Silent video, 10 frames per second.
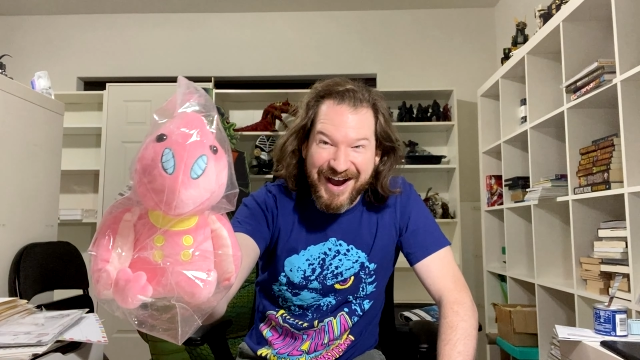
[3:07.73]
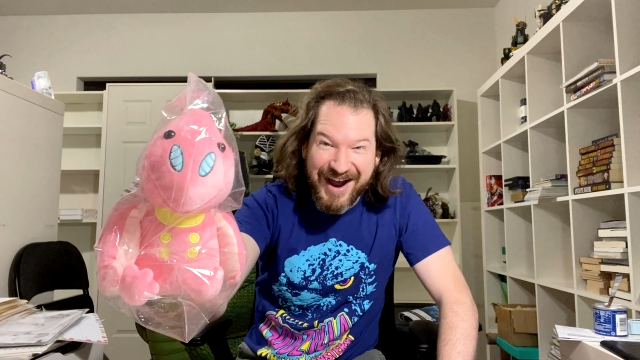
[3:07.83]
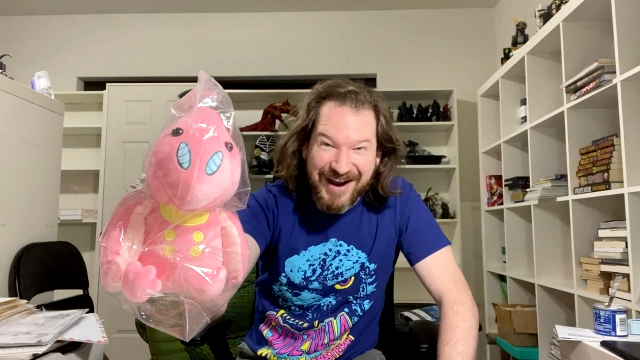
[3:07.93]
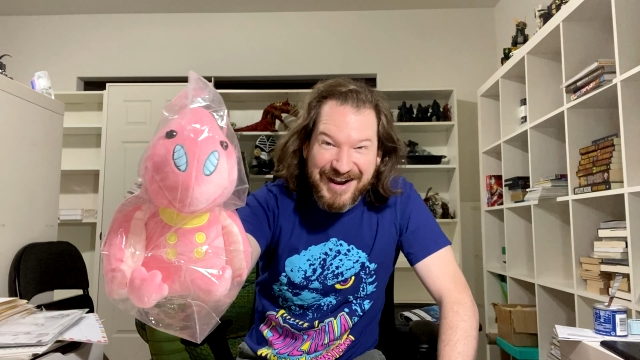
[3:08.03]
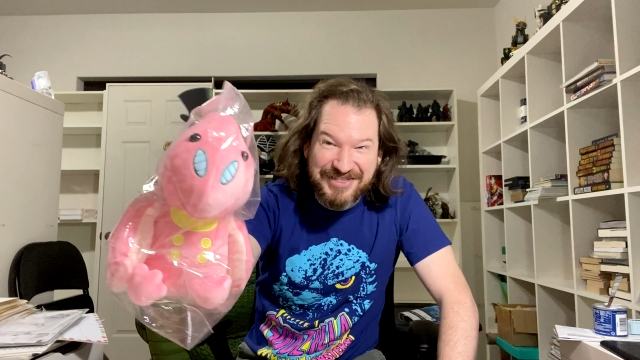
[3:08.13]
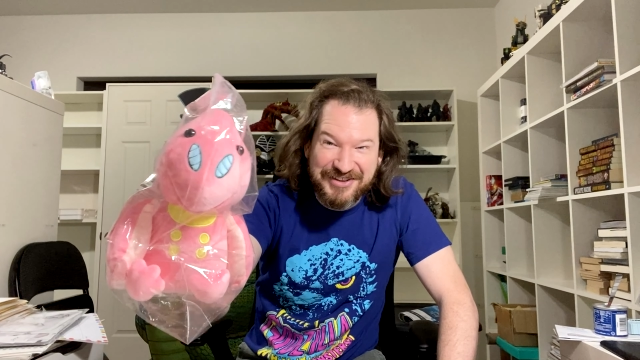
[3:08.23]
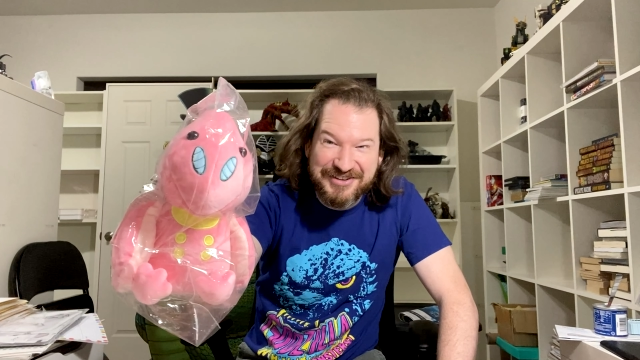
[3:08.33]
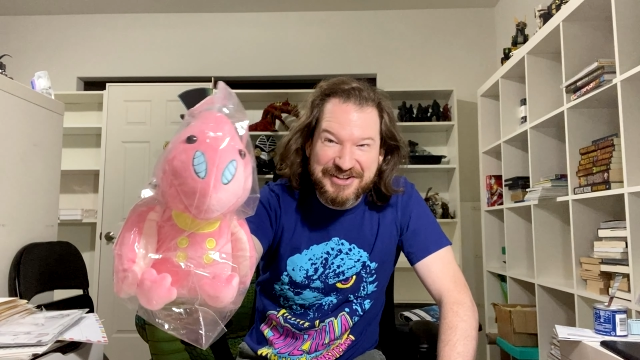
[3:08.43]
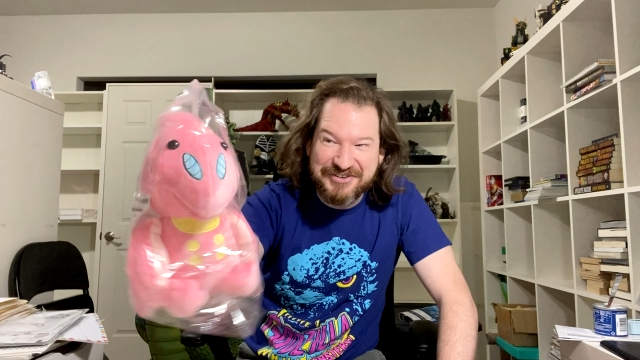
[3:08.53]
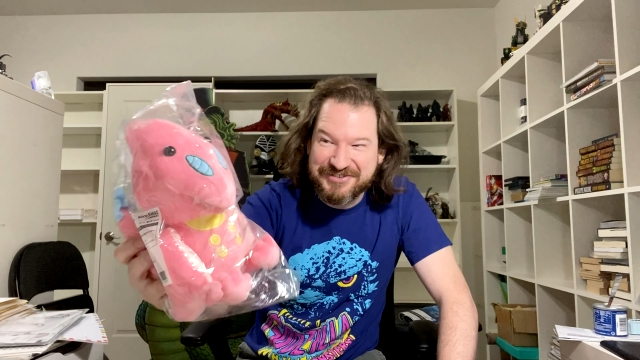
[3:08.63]
I got the
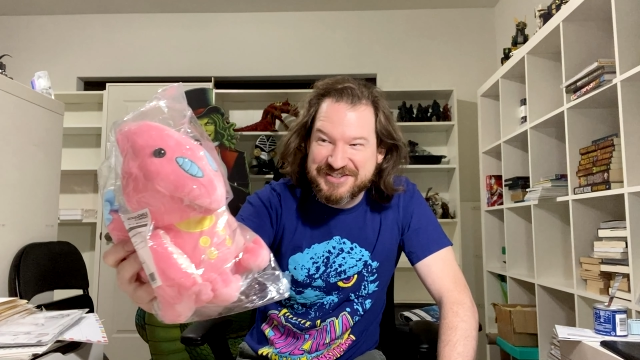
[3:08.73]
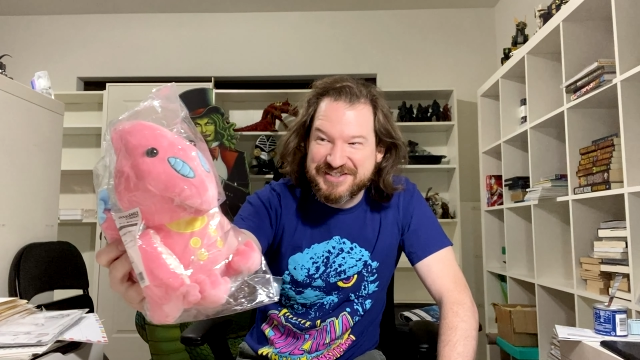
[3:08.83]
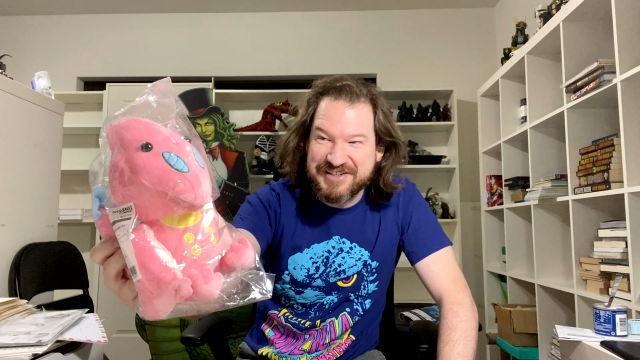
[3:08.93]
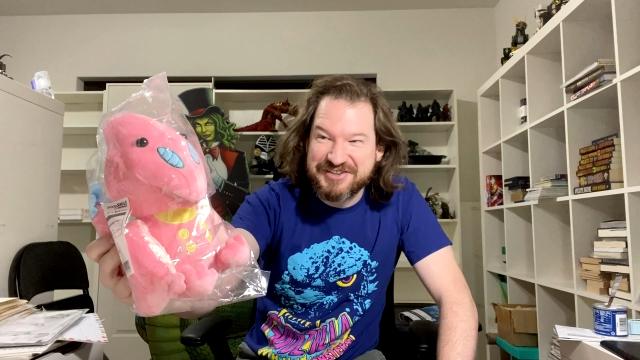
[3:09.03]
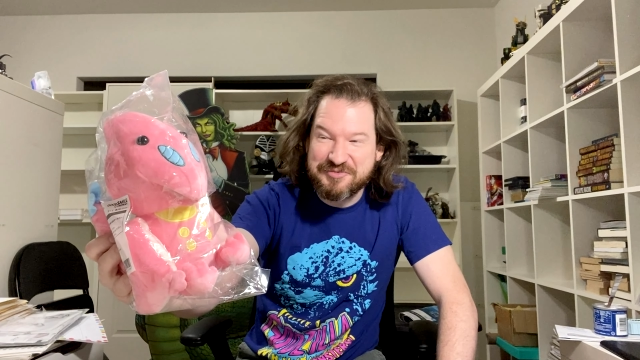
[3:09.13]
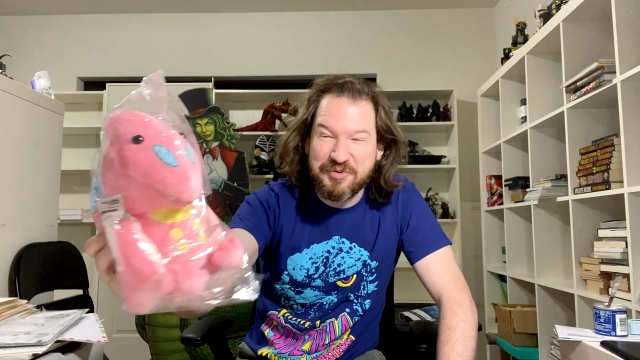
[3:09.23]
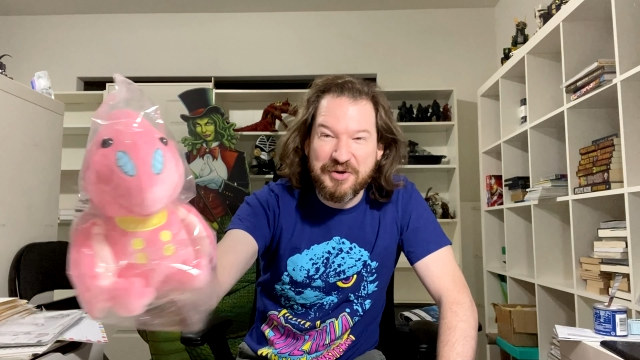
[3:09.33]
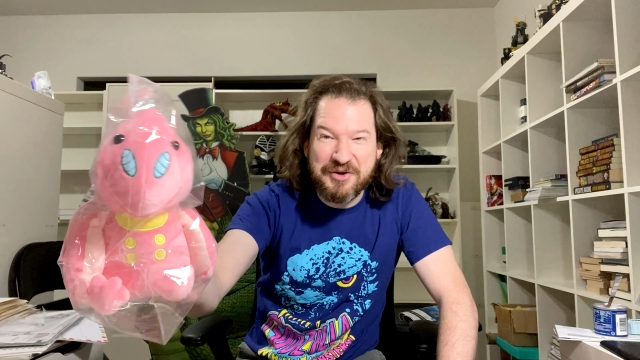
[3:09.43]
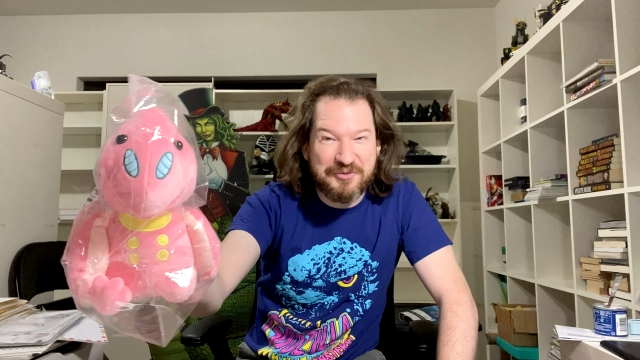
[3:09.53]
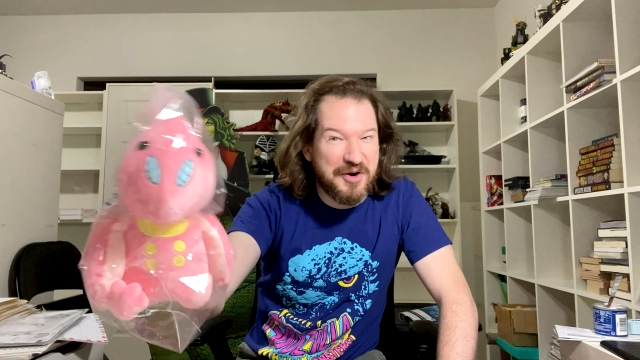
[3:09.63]
little singular
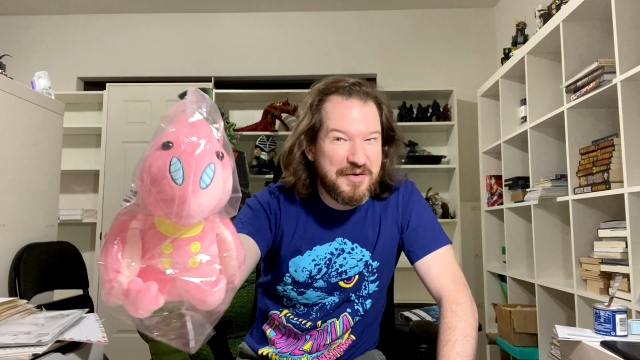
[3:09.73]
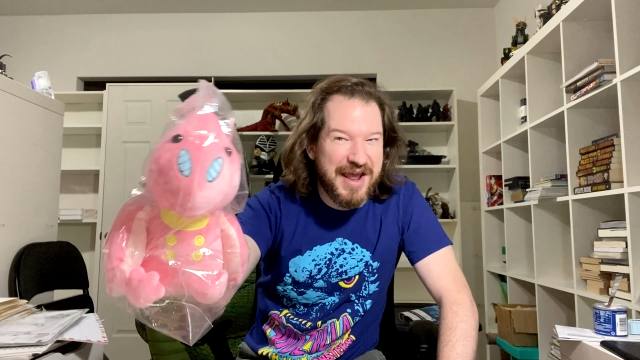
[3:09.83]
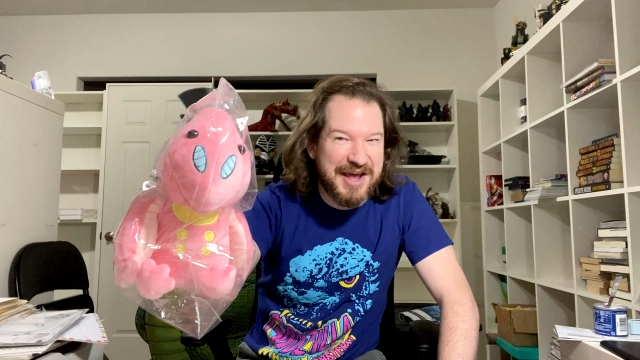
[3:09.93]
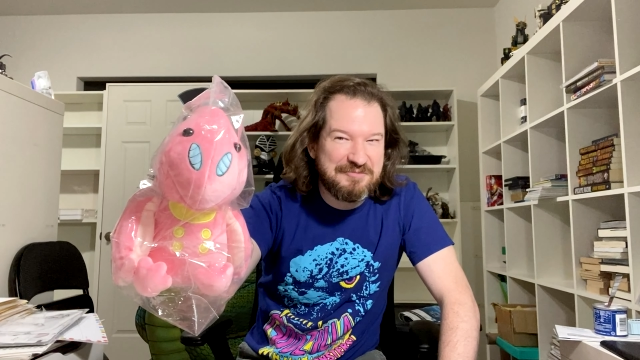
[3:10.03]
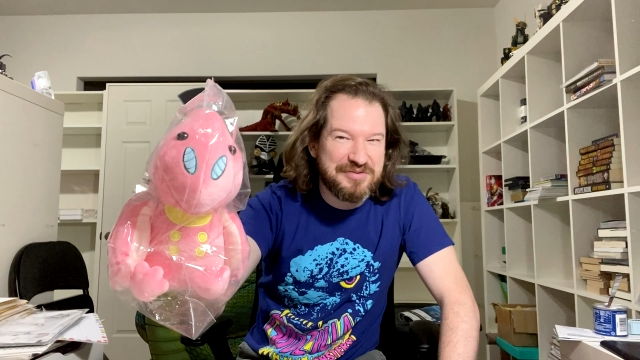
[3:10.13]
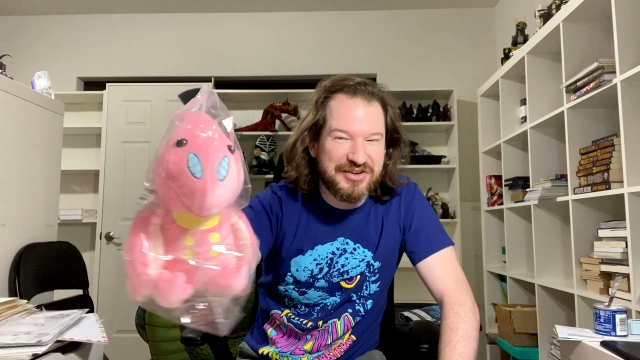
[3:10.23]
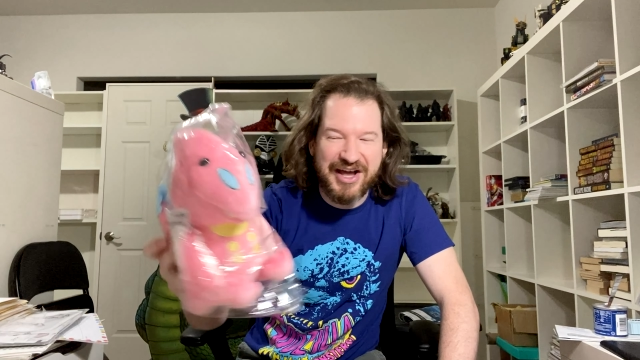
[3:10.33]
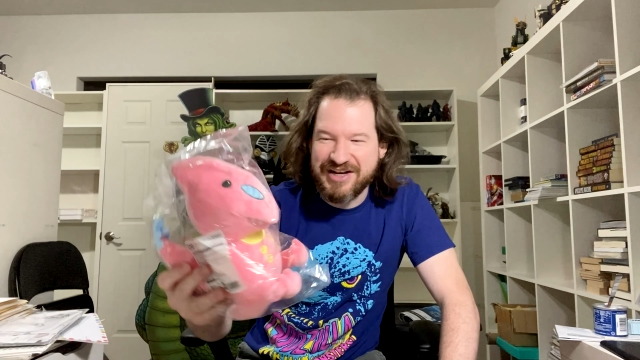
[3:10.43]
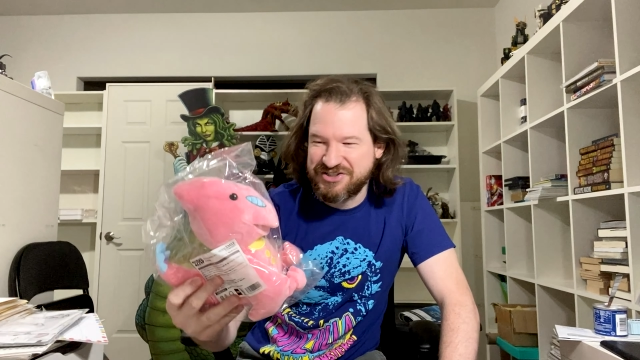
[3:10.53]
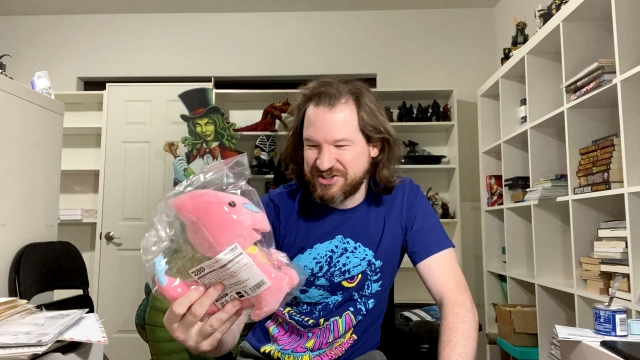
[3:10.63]
point Rodan
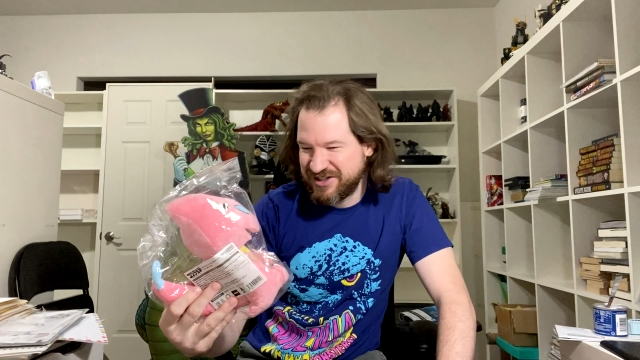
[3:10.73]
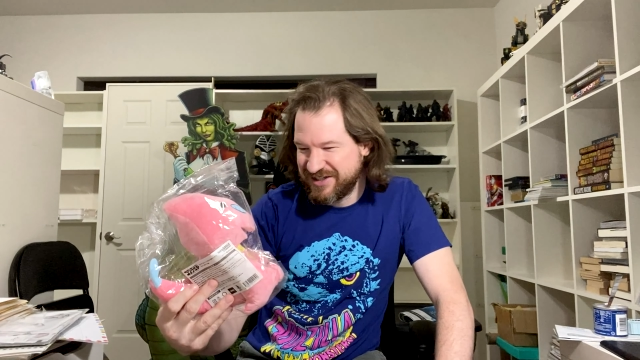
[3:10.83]
plush.